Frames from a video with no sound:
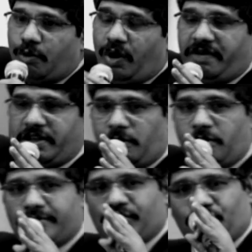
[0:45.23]
Whatever you
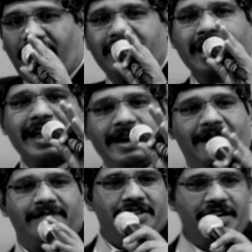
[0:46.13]
loose on
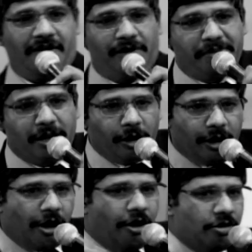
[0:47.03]
earth here will be
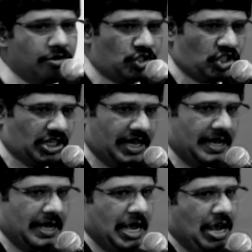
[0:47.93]
loose
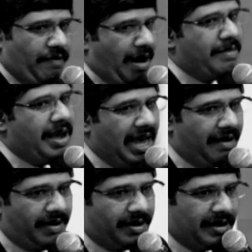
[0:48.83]
from
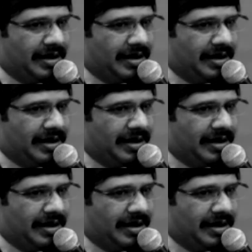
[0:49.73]
heaven.